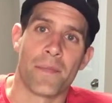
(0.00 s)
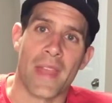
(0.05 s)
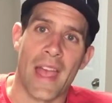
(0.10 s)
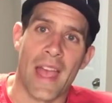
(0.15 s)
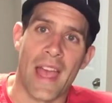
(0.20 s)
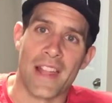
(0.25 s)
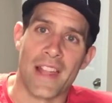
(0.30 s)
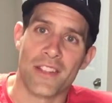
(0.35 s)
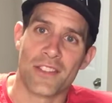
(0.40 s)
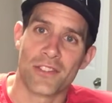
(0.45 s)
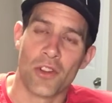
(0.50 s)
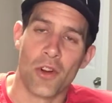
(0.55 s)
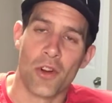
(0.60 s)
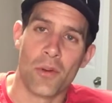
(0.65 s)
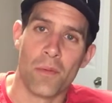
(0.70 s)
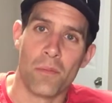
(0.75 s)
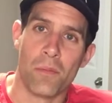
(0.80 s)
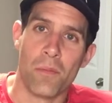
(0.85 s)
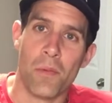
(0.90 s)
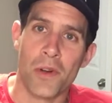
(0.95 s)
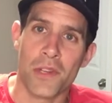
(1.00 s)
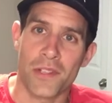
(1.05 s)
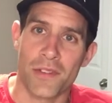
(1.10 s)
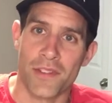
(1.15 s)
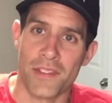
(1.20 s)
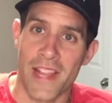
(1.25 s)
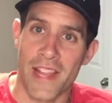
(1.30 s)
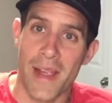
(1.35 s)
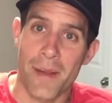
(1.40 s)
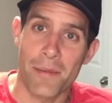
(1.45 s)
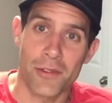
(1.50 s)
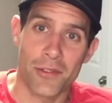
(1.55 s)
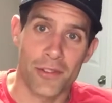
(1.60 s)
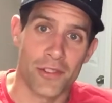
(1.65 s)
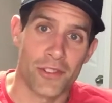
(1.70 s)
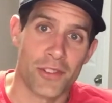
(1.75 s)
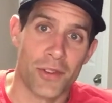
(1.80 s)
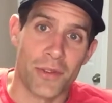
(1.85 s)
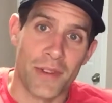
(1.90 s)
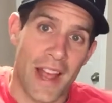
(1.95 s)
And so most of us
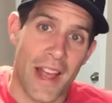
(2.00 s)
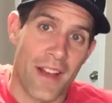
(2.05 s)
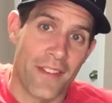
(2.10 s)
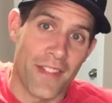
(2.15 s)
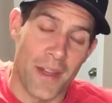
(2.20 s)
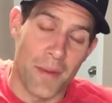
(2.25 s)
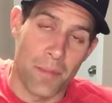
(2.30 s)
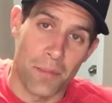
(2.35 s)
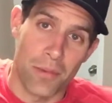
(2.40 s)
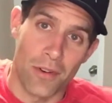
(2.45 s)
amateurs don't have that